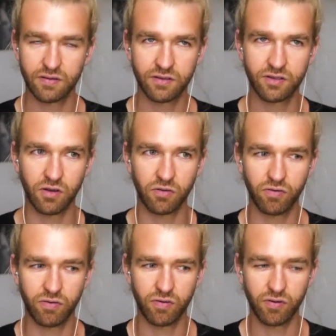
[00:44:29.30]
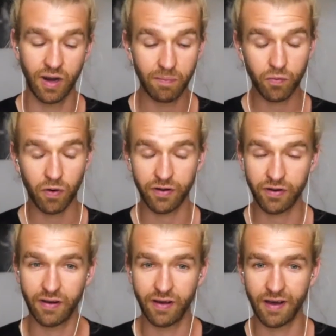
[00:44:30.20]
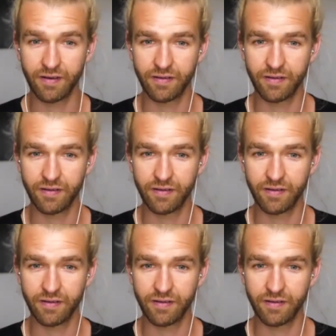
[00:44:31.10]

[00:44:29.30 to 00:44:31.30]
so number one, uh,